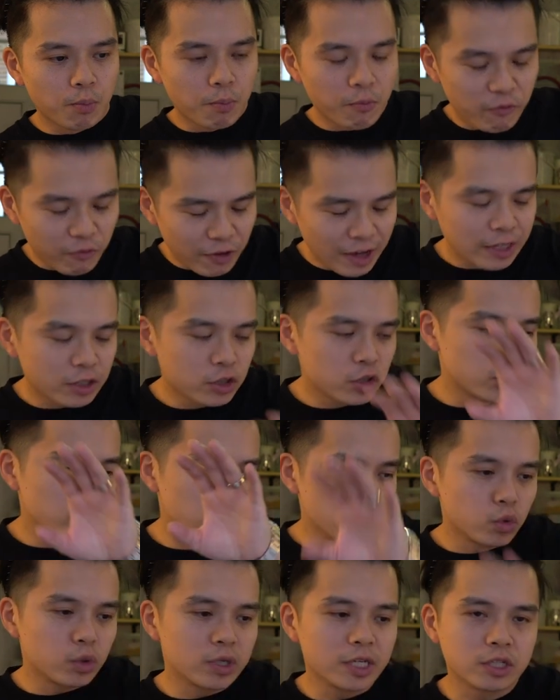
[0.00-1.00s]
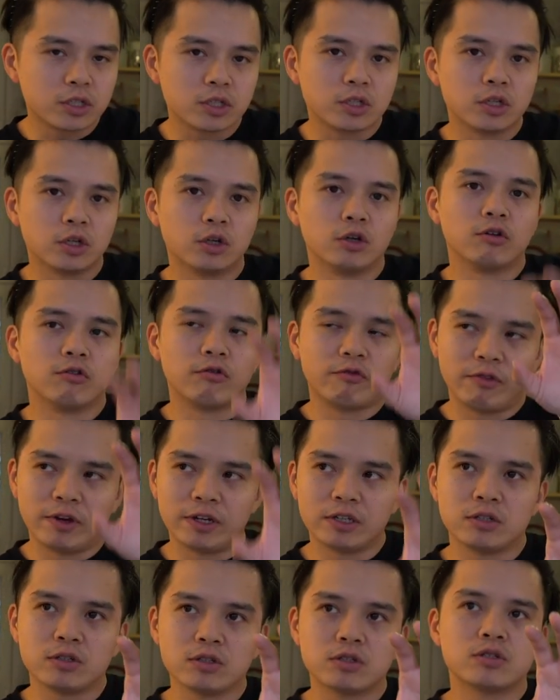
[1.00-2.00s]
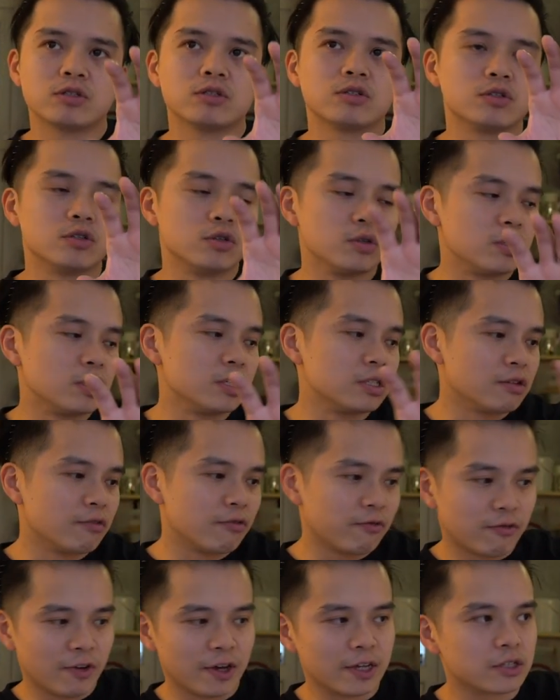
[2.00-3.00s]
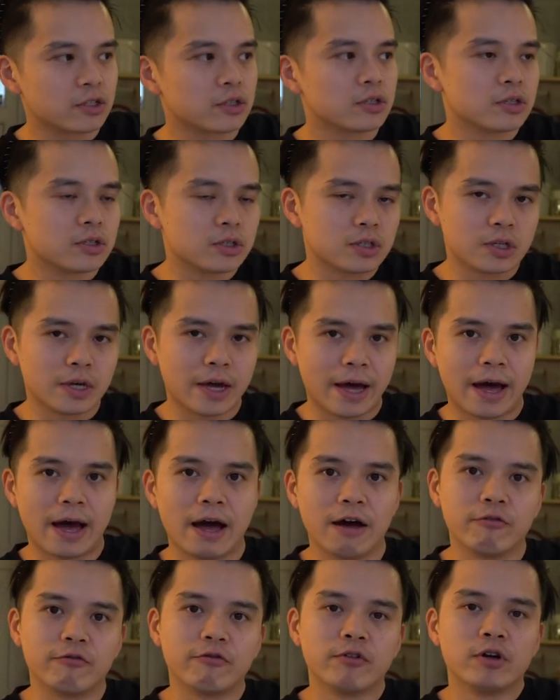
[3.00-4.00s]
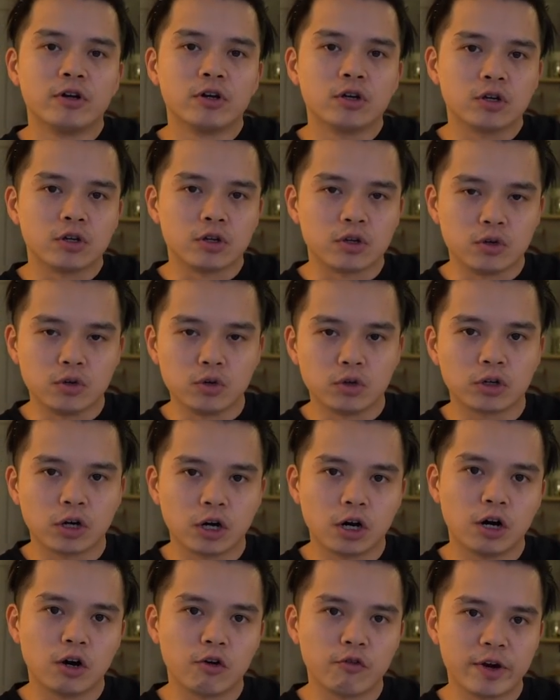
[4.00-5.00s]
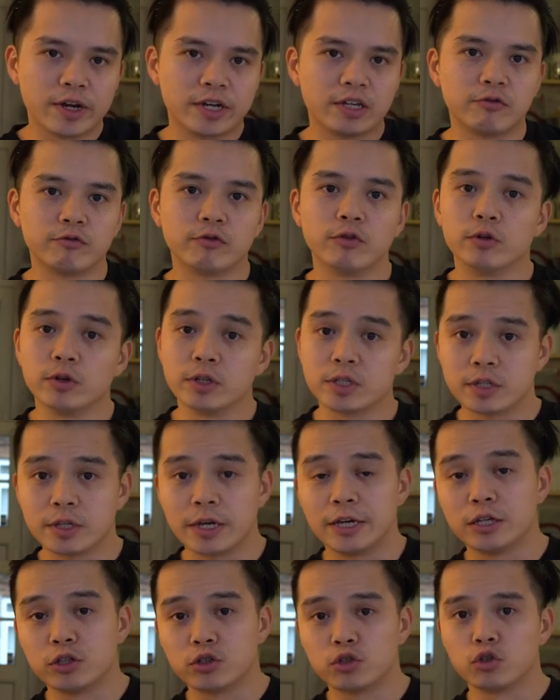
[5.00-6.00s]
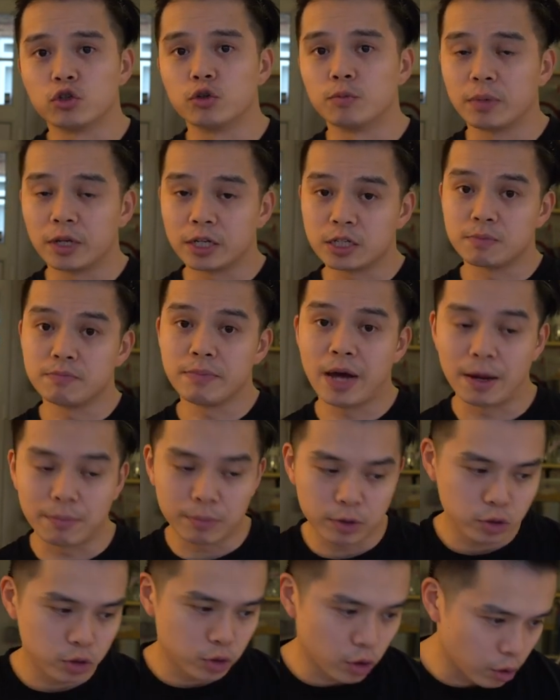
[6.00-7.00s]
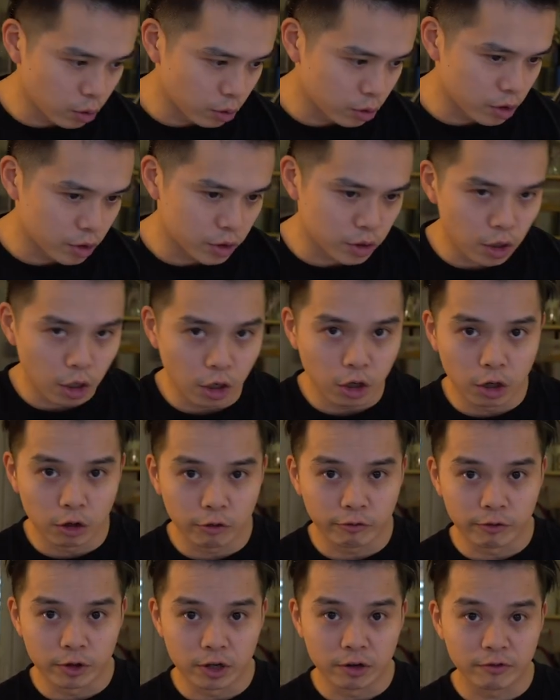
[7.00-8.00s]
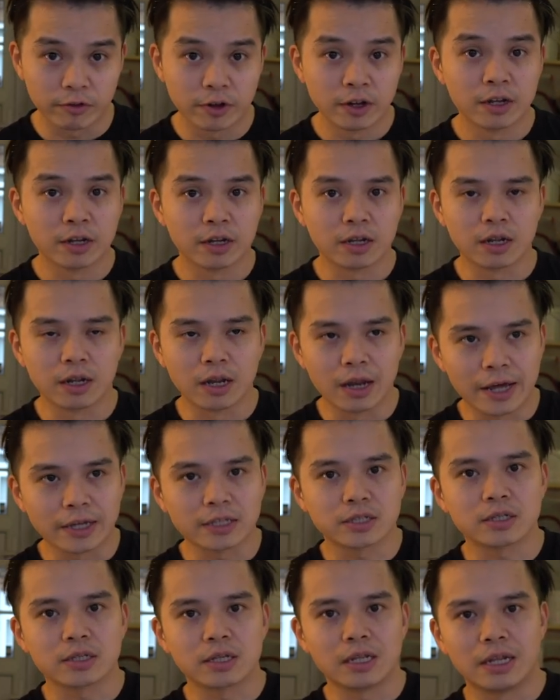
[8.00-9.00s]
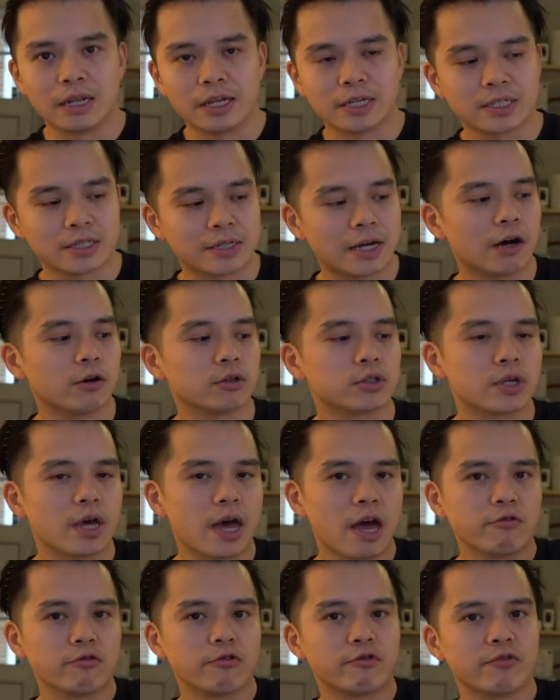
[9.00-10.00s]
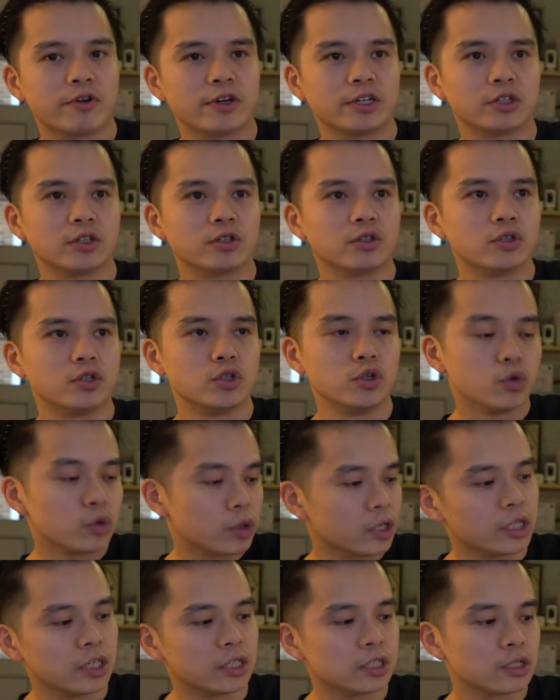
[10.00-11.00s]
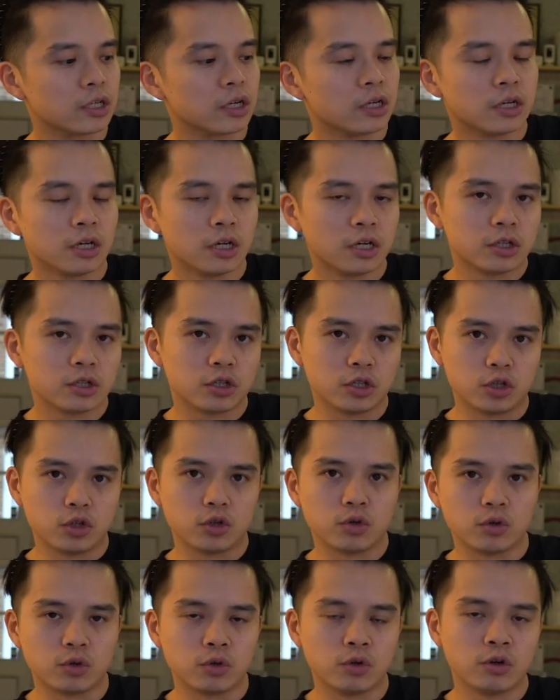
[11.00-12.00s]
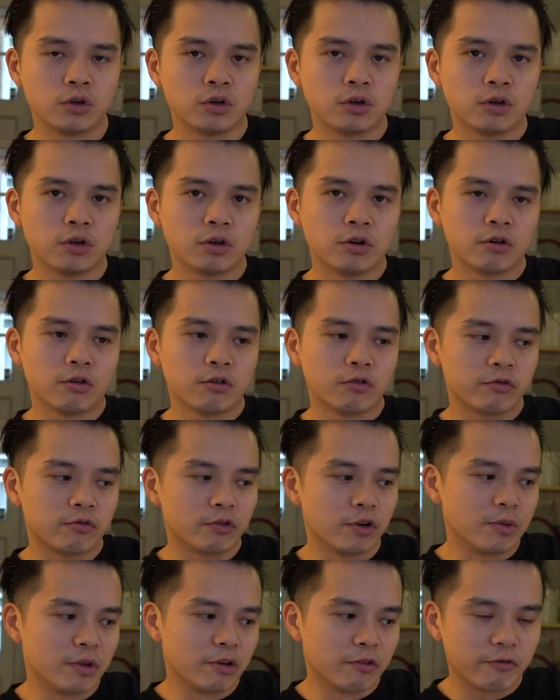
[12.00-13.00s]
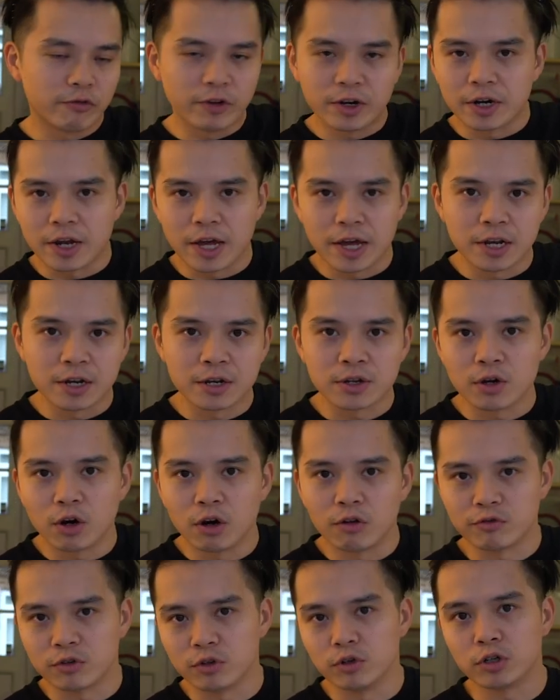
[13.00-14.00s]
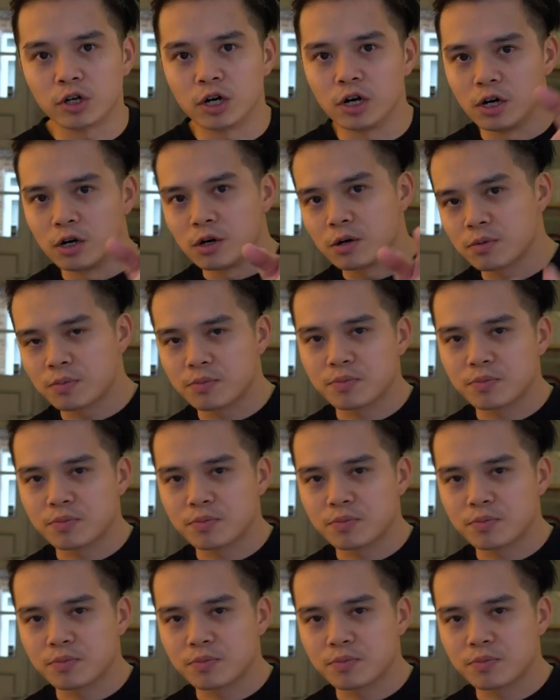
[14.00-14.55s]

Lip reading: things you need to know, things you need to fit to have your car ready for a Stage 2 Plus map. So to start off with, let's list out everything you'll need to do from the front end of your car.